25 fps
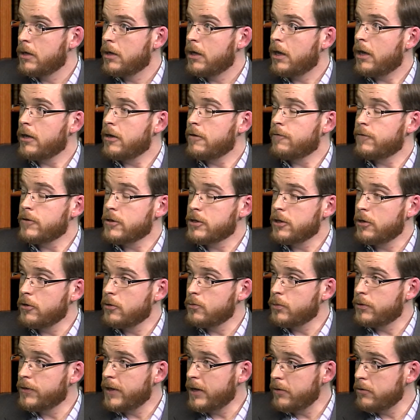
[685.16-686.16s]
And if it's gone
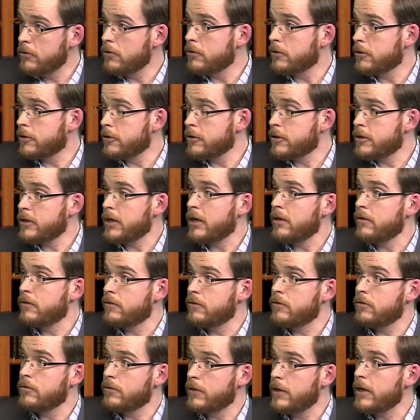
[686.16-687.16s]
up without your
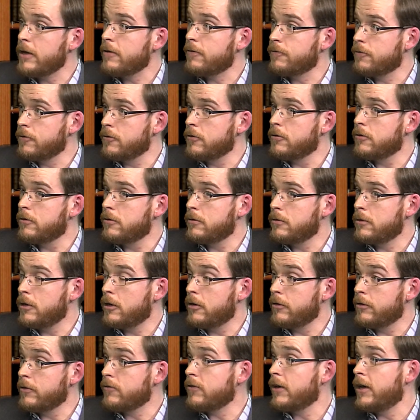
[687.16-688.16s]
consent, you therefore
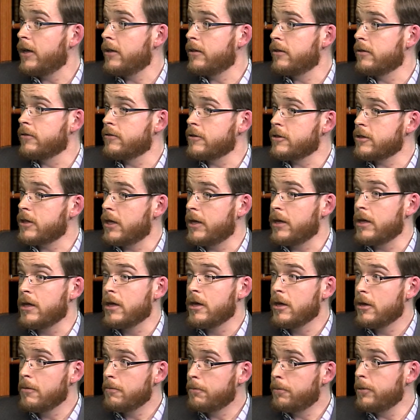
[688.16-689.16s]
are entitled to say,
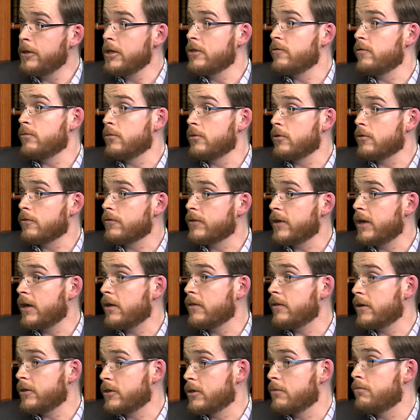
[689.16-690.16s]
please remove
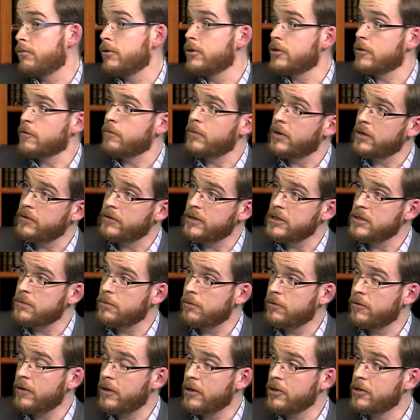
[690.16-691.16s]
that, that's a breach of my data
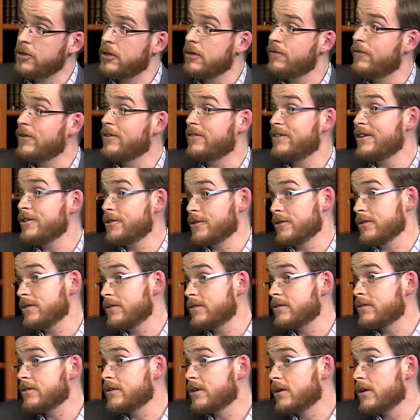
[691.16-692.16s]
protection. If it
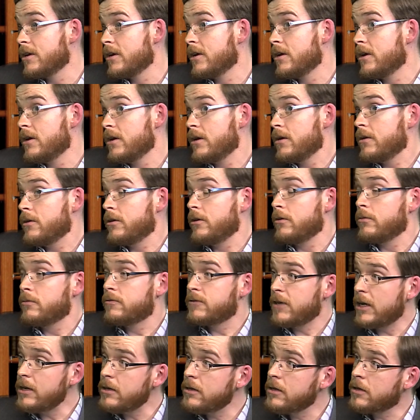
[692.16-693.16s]
isn't, you
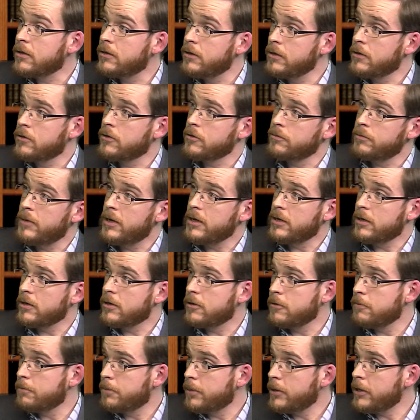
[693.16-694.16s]
technically could make a
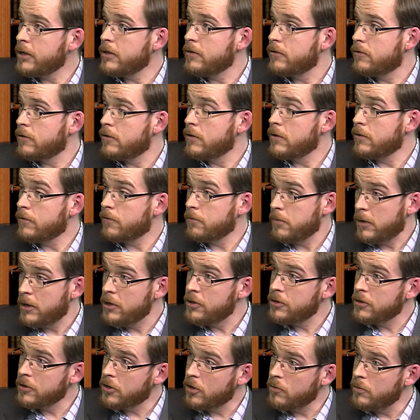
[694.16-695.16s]
complaint to the
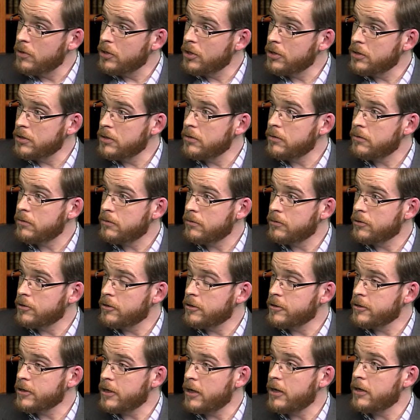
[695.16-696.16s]
Information Commissioner, which
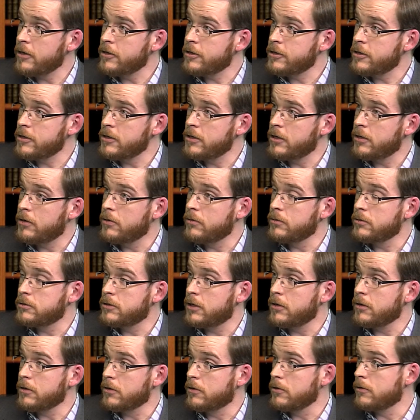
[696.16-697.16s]
is
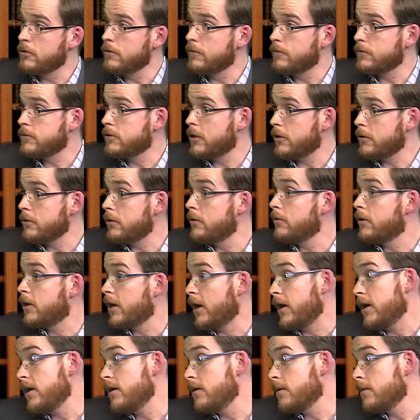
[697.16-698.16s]

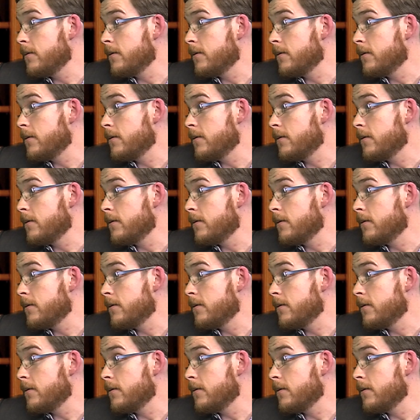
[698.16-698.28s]
ico.gov.uk,